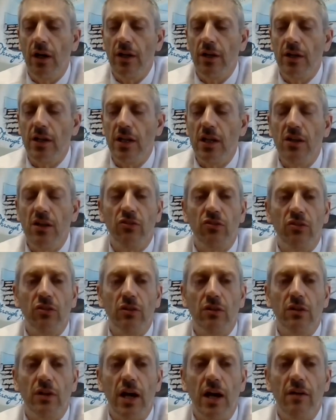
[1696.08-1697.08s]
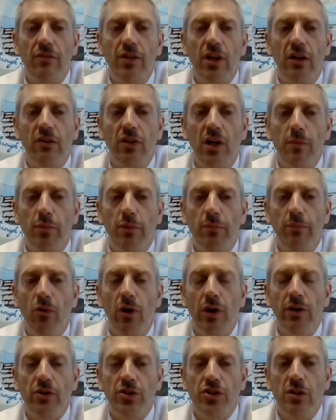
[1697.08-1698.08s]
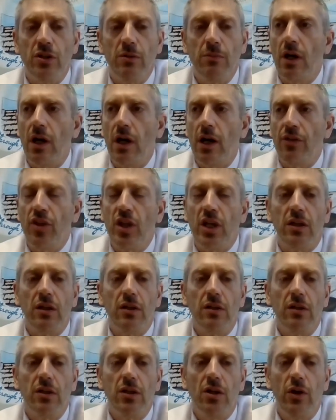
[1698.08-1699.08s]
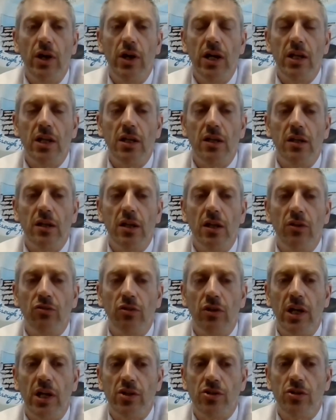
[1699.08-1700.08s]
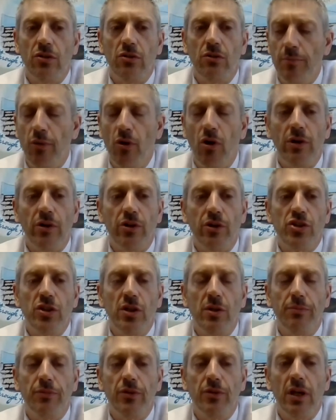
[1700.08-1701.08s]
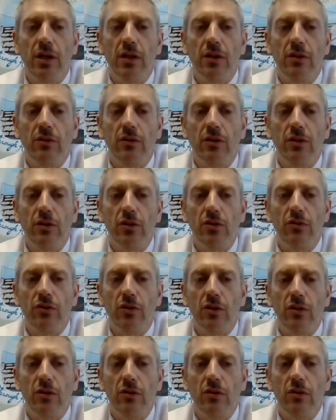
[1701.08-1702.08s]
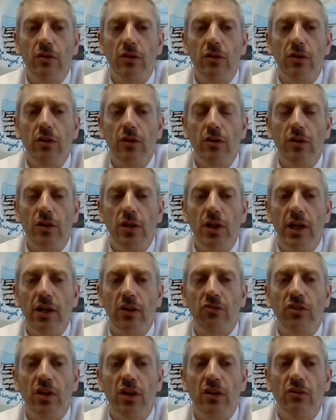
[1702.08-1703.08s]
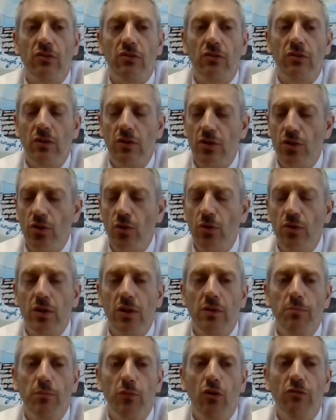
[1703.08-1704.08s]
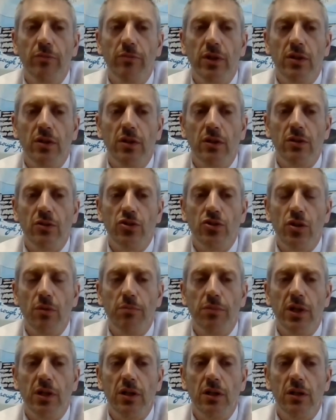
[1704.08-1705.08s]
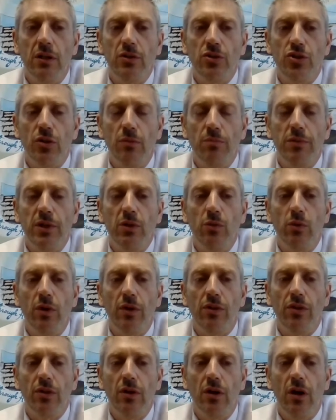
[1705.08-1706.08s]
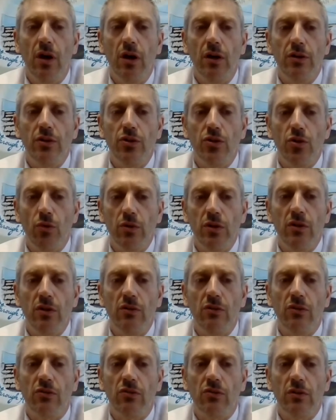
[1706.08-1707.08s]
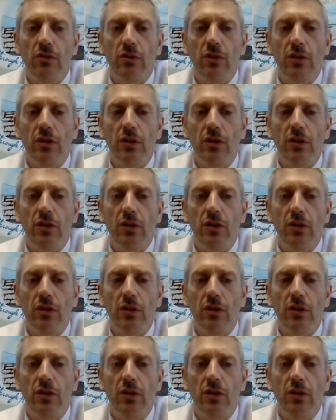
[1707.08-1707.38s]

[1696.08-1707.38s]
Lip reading: needs to have that type of partnership. I think, you know, any international partnership that the United States union movement should be in should be with unions